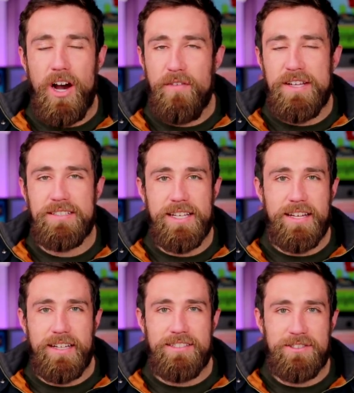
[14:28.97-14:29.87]
Obviously,
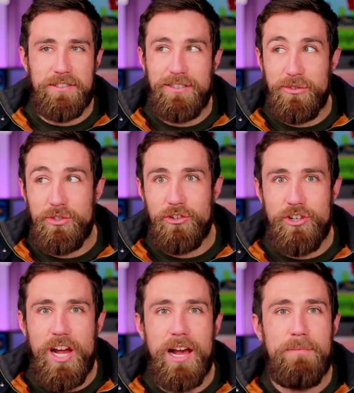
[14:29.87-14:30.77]
unless you lose your
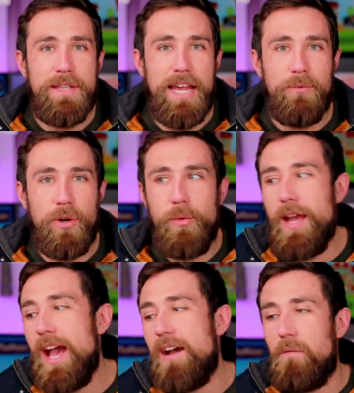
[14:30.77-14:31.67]
job, but then what do
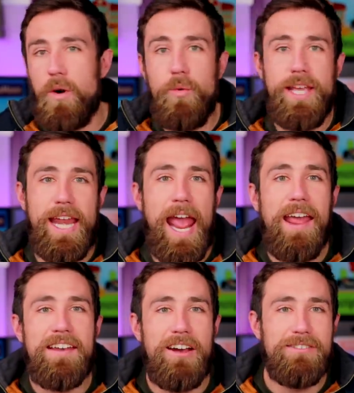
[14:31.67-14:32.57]
we have? Well, we get
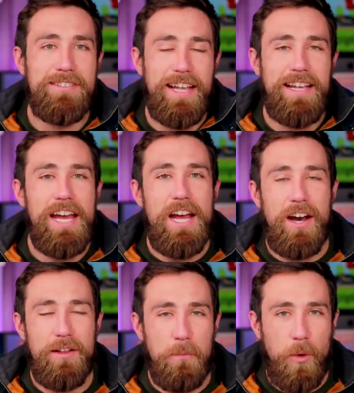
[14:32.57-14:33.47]
handouts like
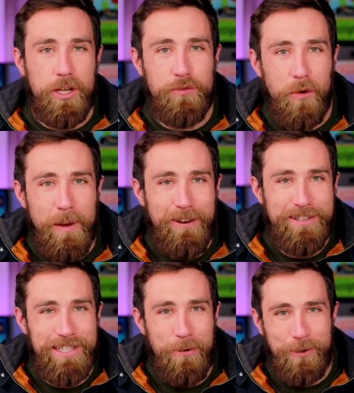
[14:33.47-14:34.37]
of mortgage
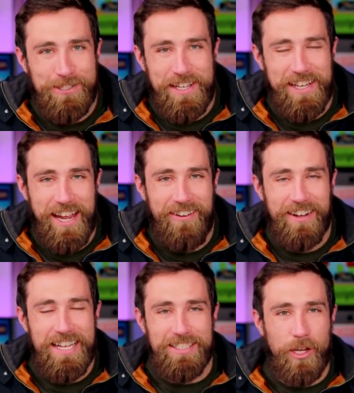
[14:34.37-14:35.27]
forbearance that we're seeing
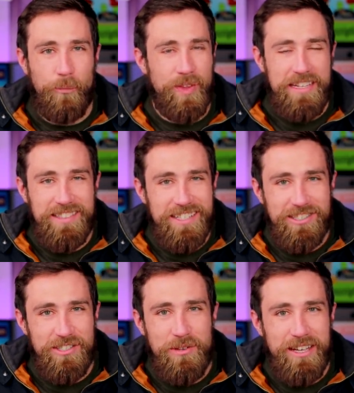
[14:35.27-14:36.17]
now. So is
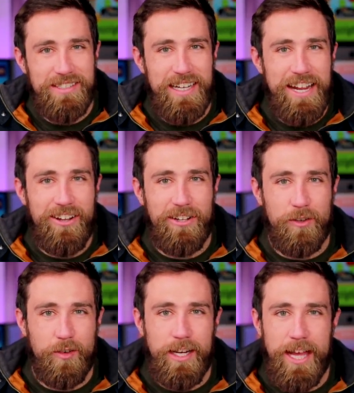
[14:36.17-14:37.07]
this 2008 all
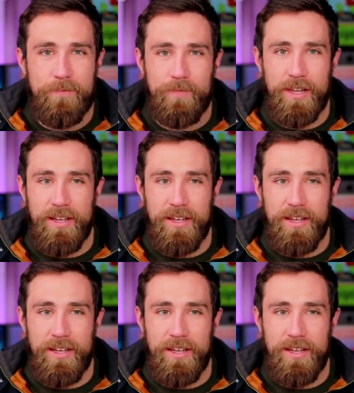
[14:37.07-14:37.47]
over again?